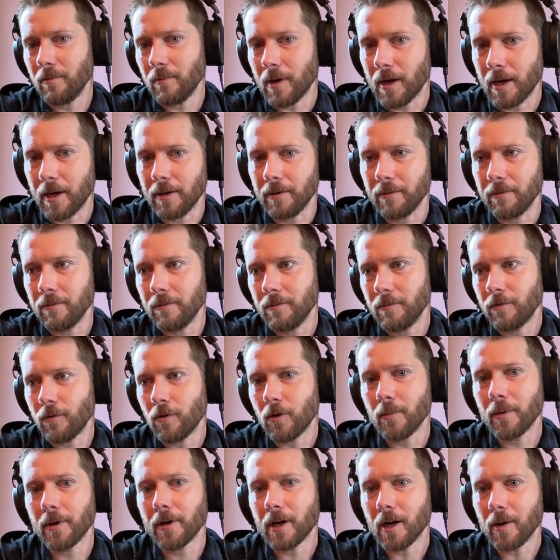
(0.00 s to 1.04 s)
my
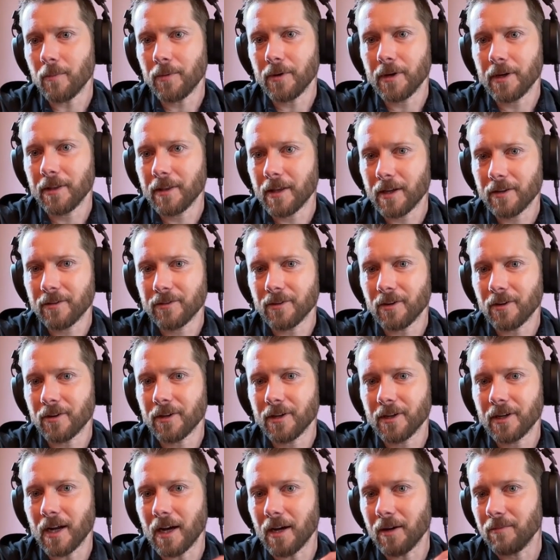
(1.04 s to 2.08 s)
former company that I
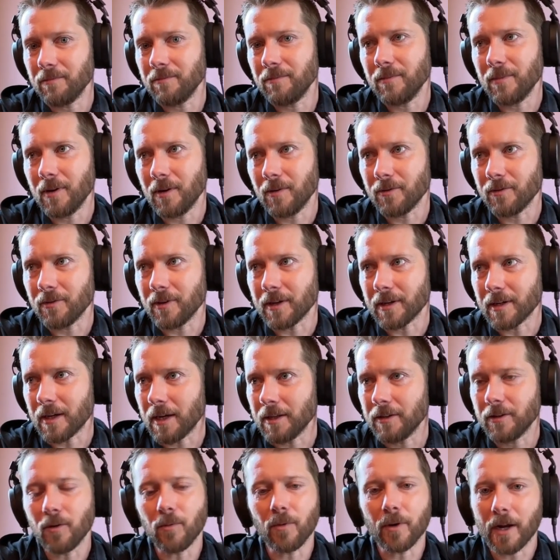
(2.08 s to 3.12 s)
started, I was like,
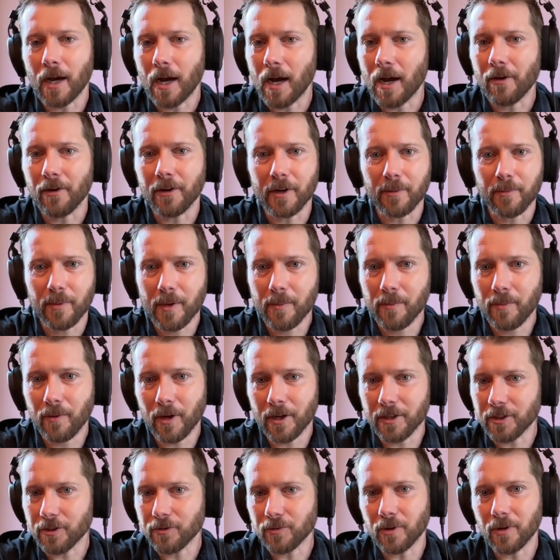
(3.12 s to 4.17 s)
I don't want to hire any people.
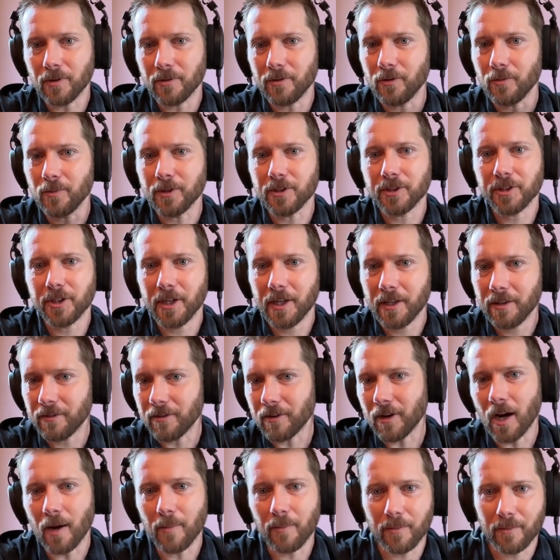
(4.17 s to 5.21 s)
I just want to do machines
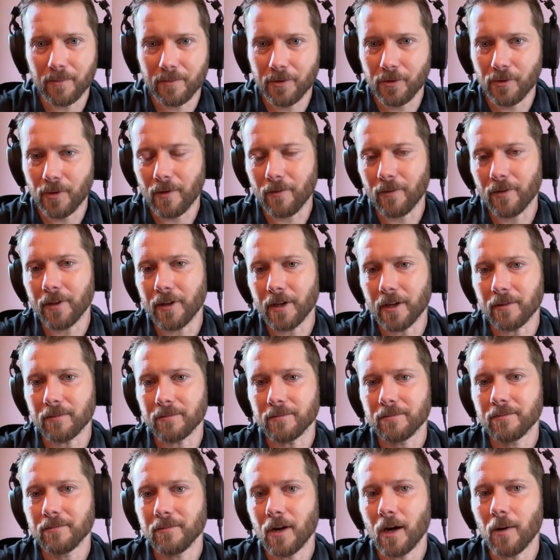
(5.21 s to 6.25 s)
and do everything
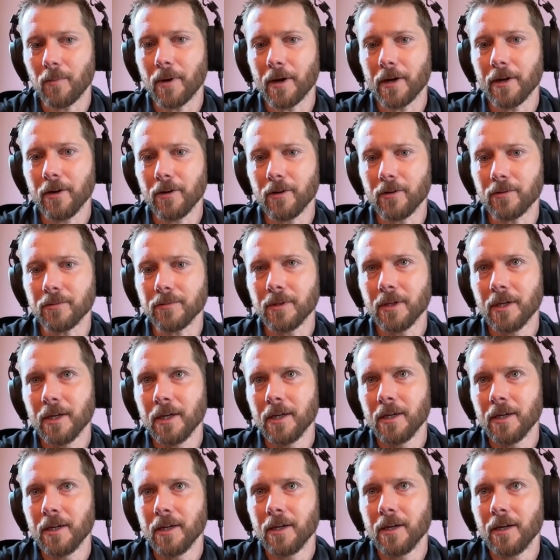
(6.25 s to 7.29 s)
on my own.
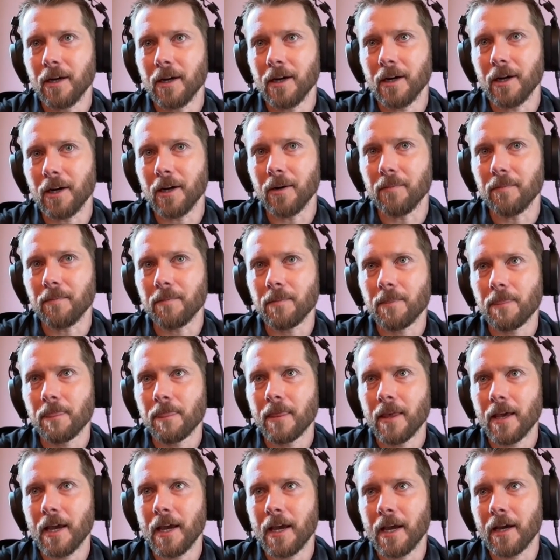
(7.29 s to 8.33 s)

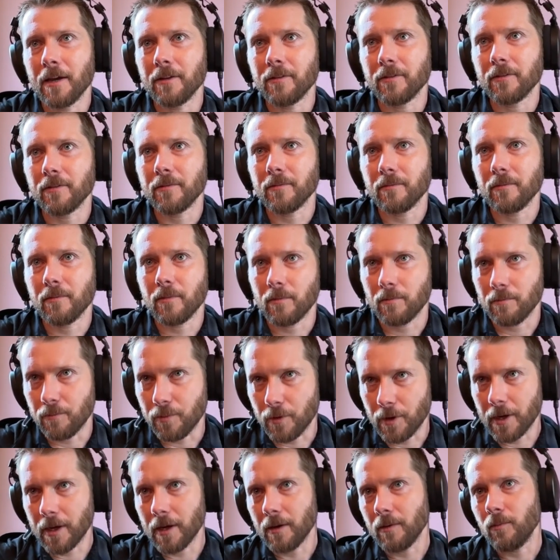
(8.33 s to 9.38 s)
And
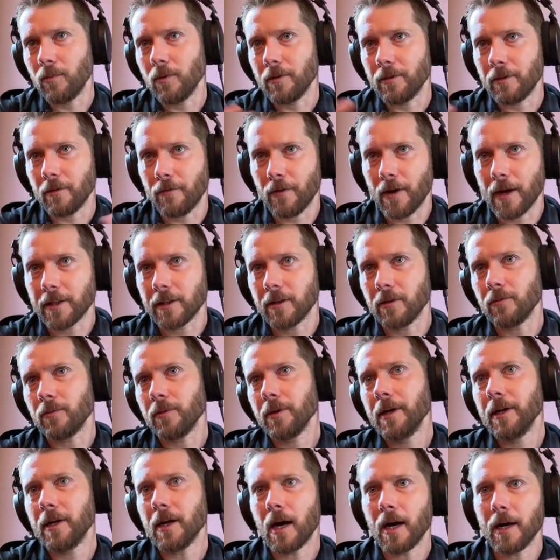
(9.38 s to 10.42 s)
with the fact that
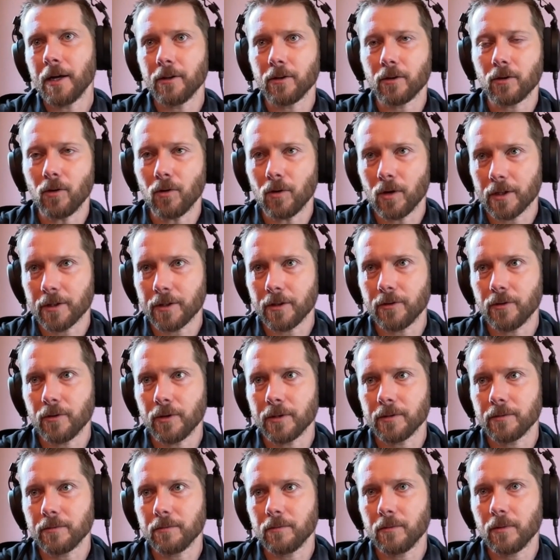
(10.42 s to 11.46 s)
Reed, I, and Nicole got
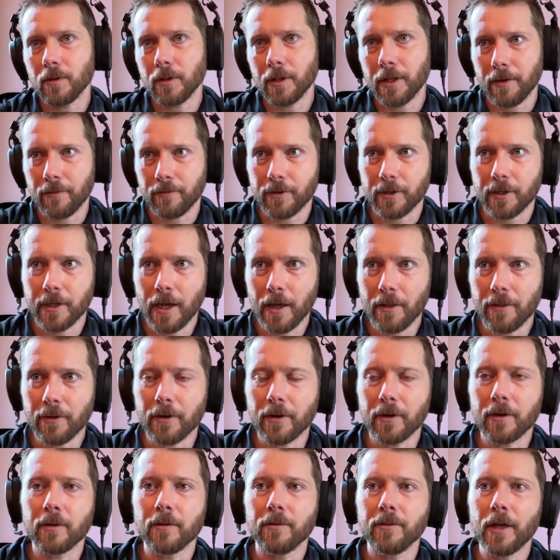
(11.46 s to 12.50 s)
to leave
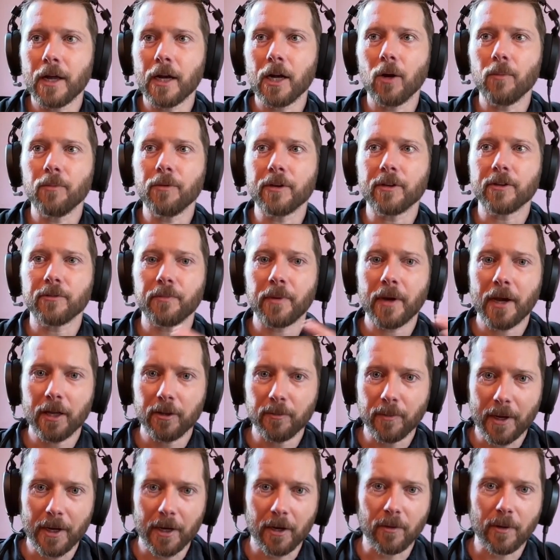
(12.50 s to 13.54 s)
together, that helped
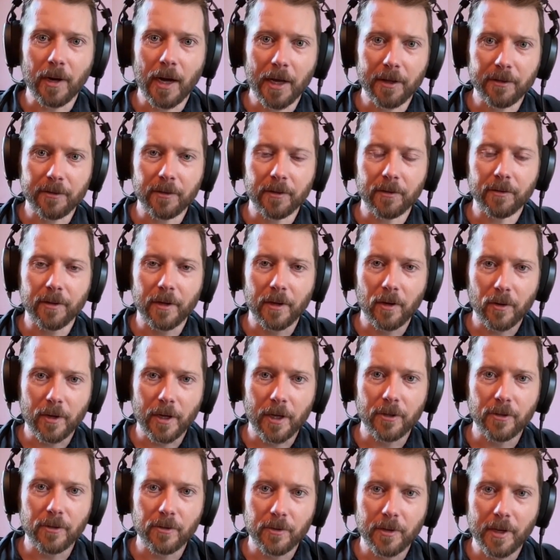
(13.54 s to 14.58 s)
expand my horizon to say,
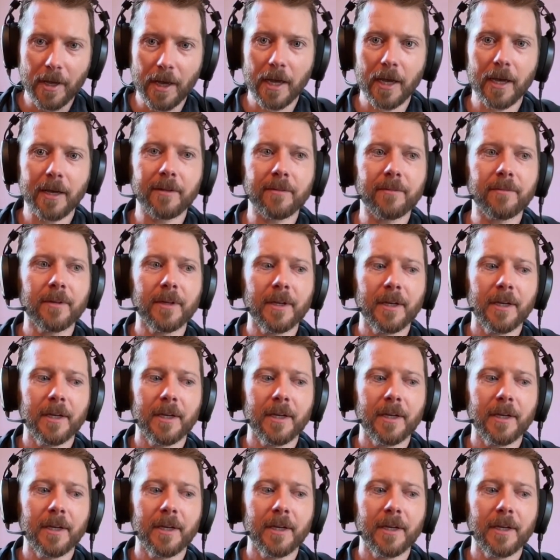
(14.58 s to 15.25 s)
okay, you can